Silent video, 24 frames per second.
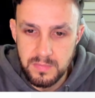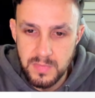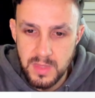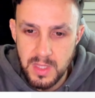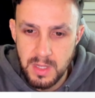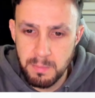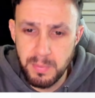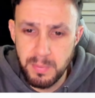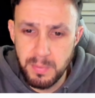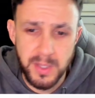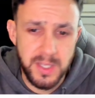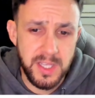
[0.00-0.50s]

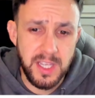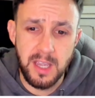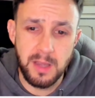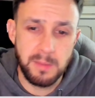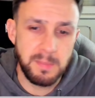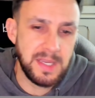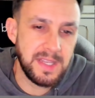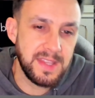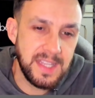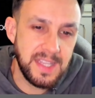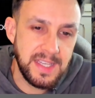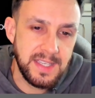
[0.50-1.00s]
But yeah, I
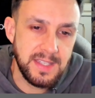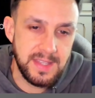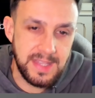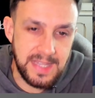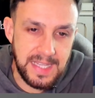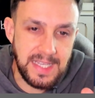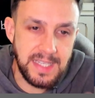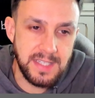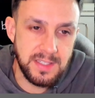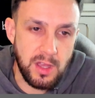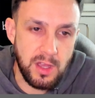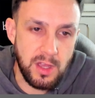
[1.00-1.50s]
mean,
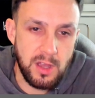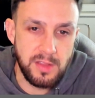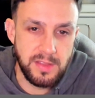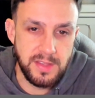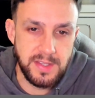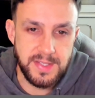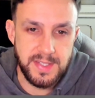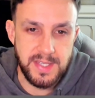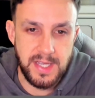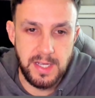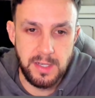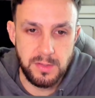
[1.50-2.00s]
these are the
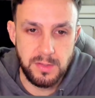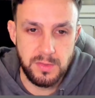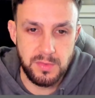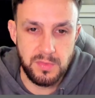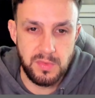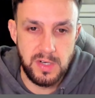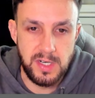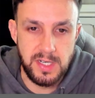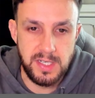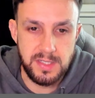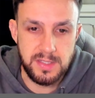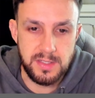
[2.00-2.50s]
sales,
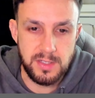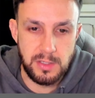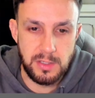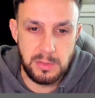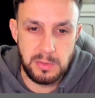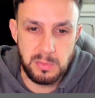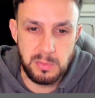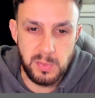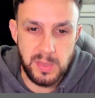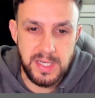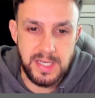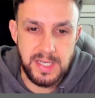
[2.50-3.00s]
right? So
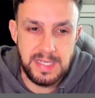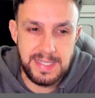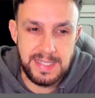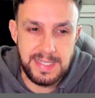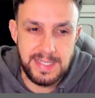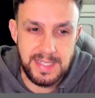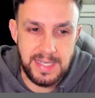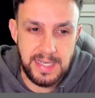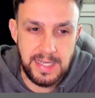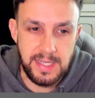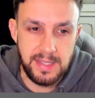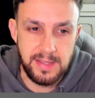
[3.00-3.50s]
we can
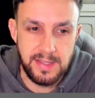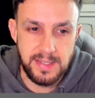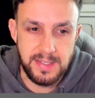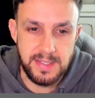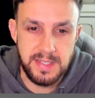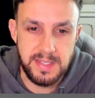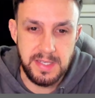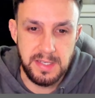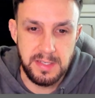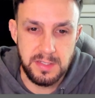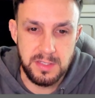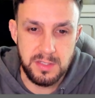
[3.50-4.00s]
see that
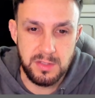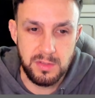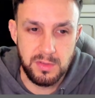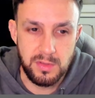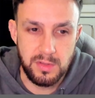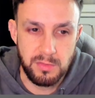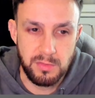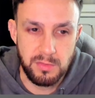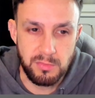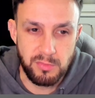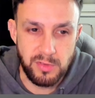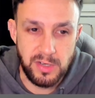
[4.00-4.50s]
since
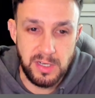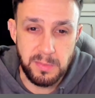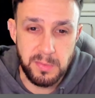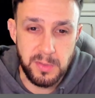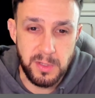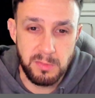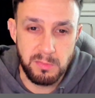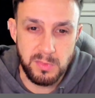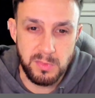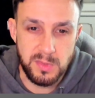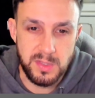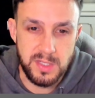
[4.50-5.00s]
the
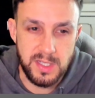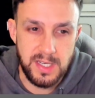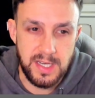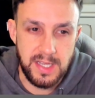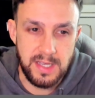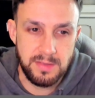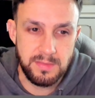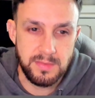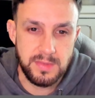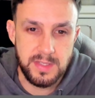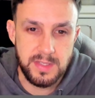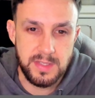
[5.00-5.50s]
reprint was
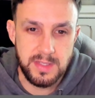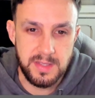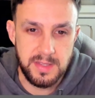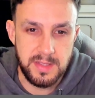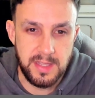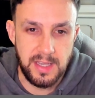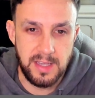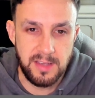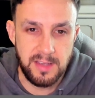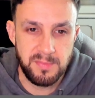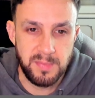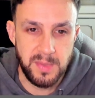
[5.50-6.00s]
announced,
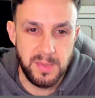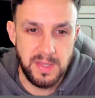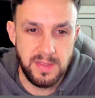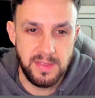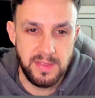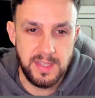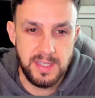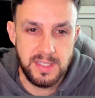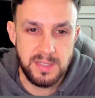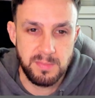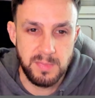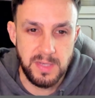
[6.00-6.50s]
there have been
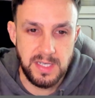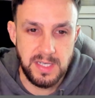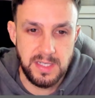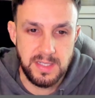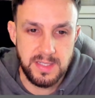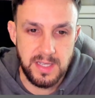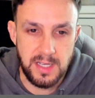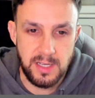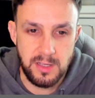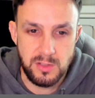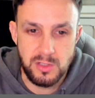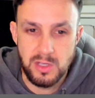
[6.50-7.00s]
this many
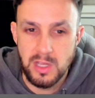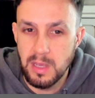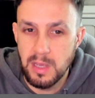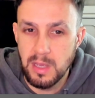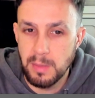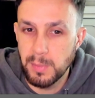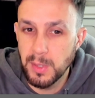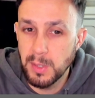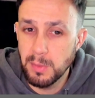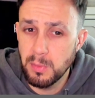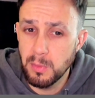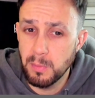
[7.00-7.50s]
sales.
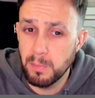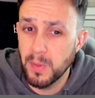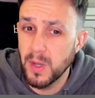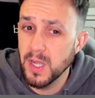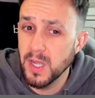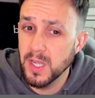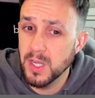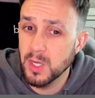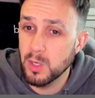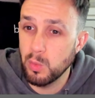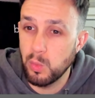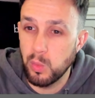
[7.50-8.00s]
People
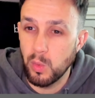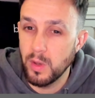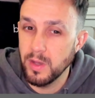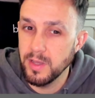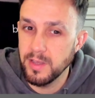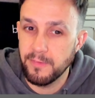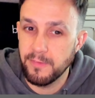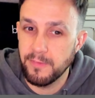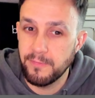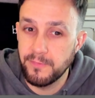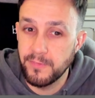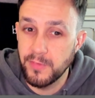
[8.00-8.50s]
buying
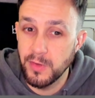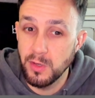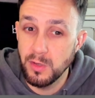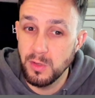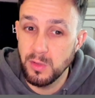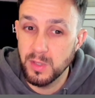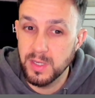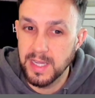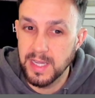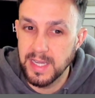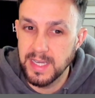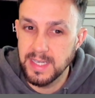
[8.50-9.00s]
quite a
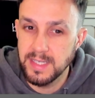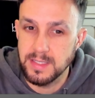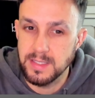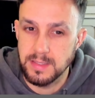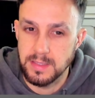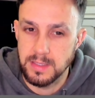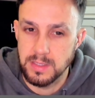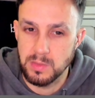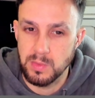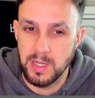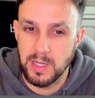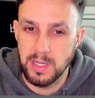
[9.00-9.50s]
few cases
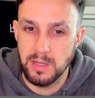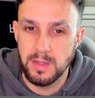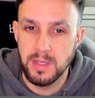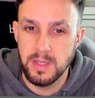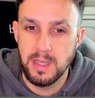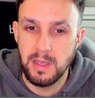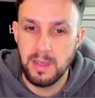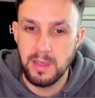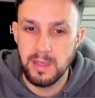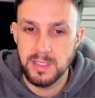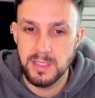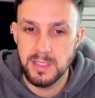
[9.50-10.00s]
as well.
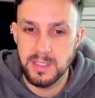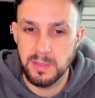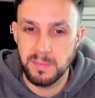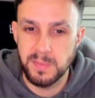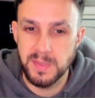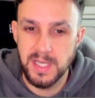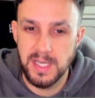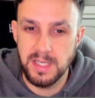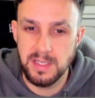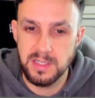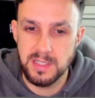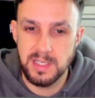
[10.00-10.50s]
So
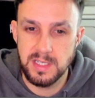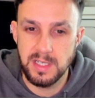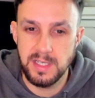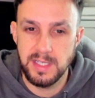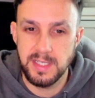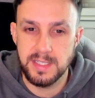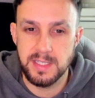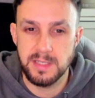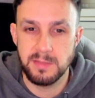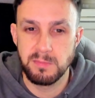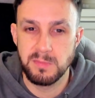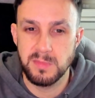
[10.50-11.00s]
potentially
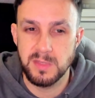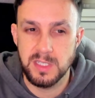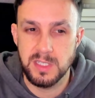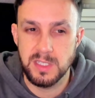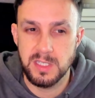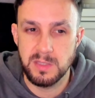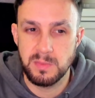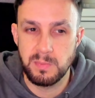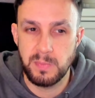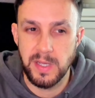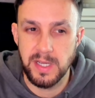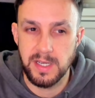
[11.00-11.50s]
some
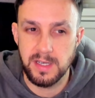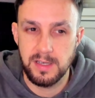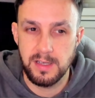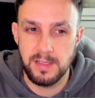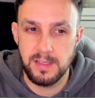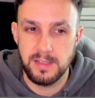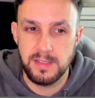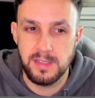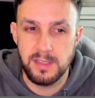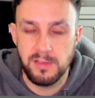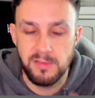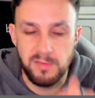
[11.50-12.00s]

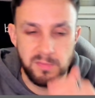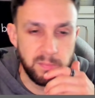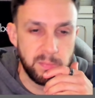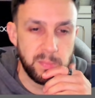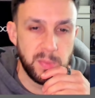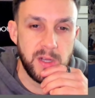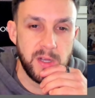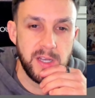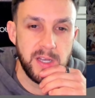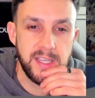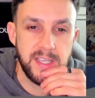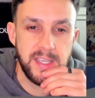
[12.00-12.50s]
speculative
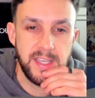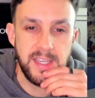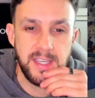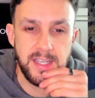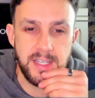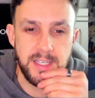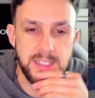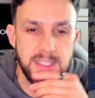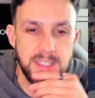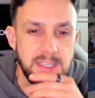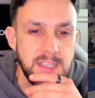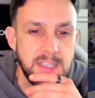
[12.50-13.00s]
buying here,
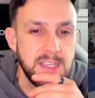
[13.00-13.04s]
because